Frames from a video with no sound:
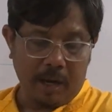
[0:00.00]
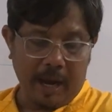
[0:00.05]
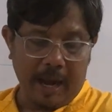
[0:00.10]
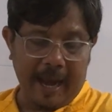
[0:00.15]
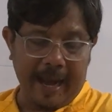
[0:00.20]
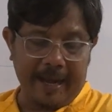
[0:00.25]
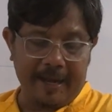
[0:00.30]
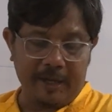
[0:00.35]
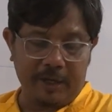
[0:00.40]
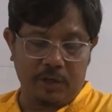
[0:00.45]

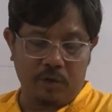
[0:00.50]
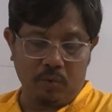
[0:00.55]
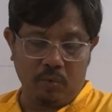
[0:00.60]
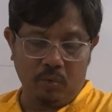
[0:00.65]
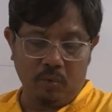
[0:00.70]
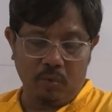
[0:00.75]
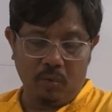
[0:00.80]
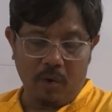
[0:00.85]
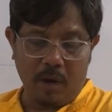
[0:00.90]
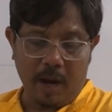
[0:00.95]

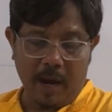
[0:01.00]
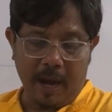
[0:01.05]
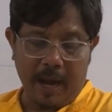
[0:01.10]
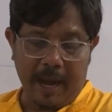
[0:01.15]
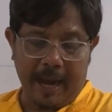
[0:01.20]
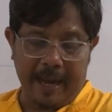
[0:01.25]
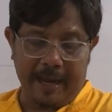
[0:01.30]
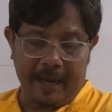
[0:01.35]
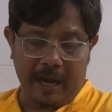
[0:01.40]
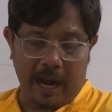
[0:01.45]
NQ,
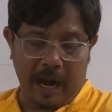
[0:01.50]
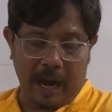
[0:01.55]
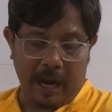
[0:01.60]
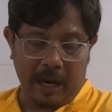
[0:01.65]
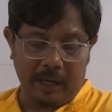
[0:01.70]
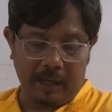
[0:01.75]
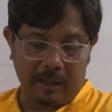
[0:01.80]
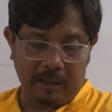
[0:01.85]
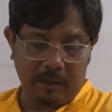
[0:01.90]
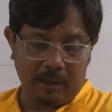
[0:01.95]

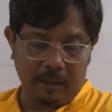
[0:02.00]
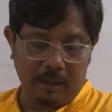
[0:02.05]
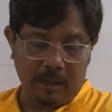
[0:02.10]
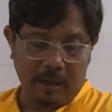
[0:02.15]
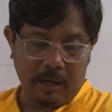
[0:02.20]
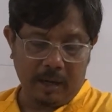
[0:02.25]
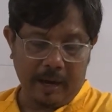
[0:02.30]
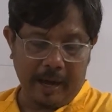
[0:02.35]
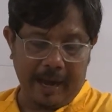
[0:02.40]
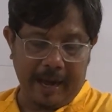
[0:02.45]
NR,
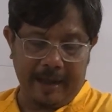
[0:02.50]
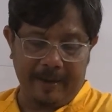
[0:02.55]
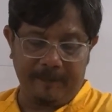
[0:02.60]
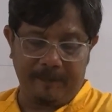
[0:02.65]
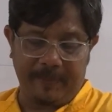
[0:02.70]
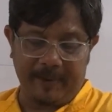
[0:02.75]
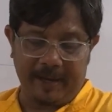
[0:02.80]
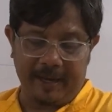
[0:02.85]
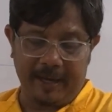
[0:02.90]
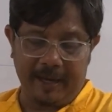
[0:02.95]

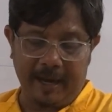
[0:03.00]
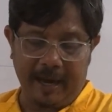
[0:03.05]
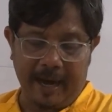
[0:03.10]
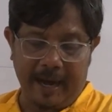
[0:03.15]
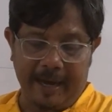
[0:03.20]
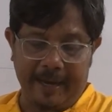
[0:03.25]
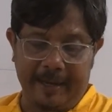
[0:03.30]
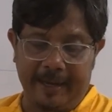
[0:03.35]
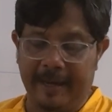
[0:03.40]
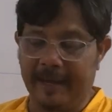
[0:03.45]
NP
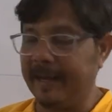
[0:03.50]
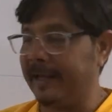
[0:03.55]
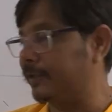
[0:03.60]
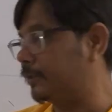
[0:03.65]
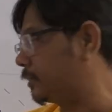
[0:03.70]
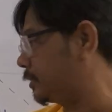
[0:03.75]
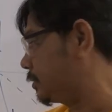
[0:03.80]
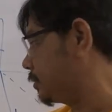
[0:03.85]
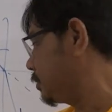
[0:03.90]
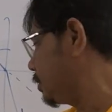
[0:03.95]
and
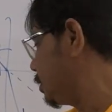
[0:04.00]
NS.